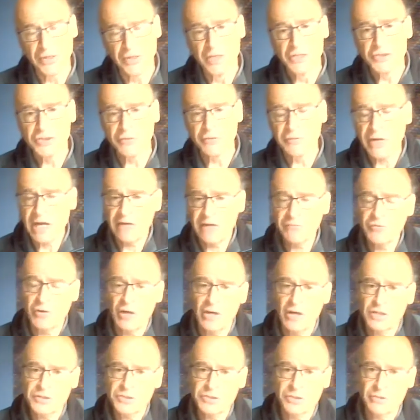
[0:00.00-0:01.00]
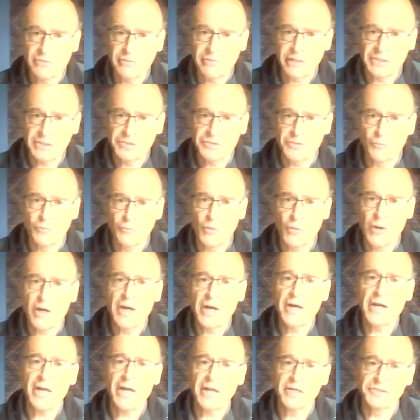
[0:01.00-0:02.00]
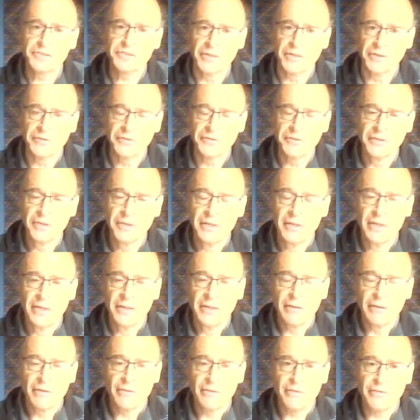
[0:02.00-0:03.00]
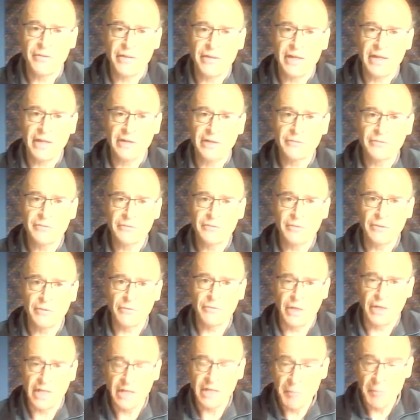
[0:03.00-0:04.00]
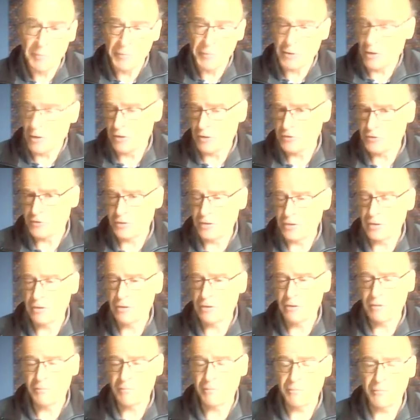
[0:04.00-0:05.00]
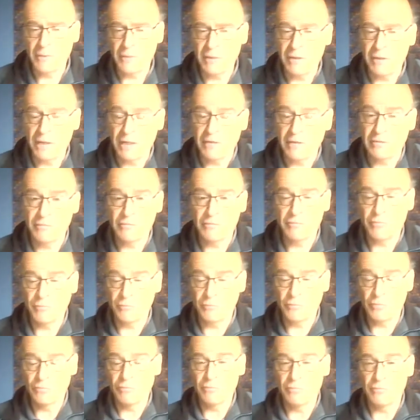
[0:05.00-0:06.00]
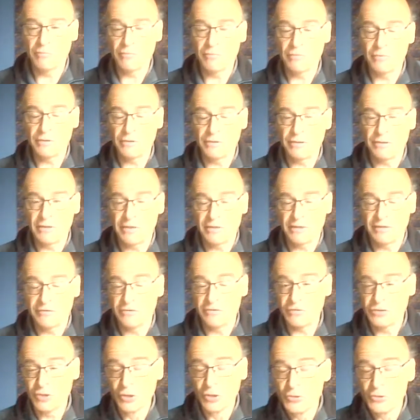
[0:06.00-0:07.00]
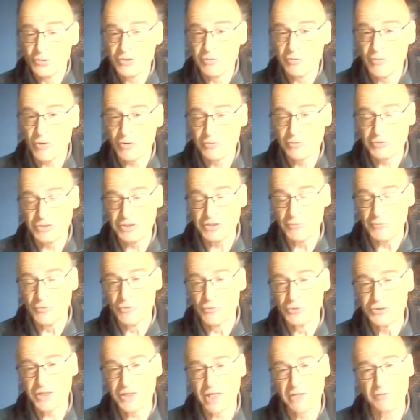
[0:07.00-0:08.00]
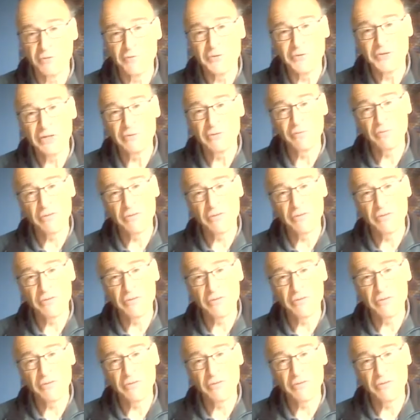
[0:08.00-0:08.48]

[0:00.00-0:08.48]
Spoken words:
So we have to ask the question, why is it that the Labour Party and social democracy more generally, we tend to think